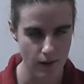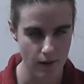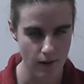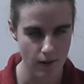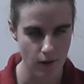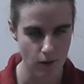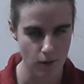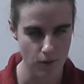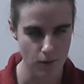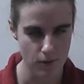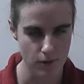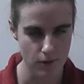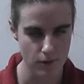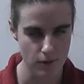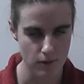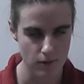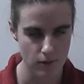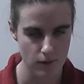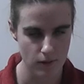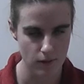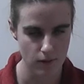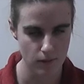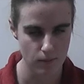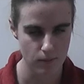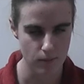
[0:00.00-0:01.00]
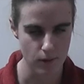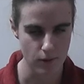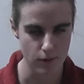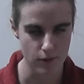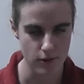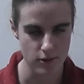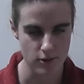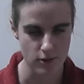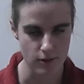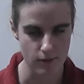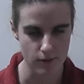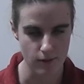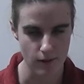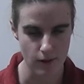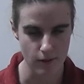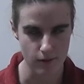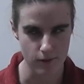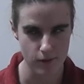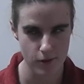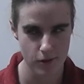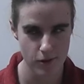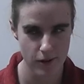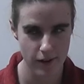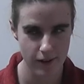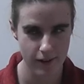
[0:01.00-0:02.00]
whole the province of
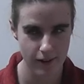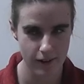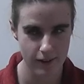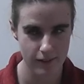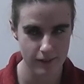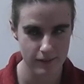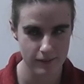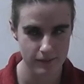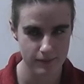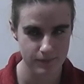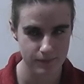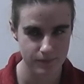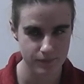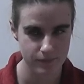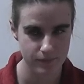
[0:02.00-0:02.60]
Thuringen.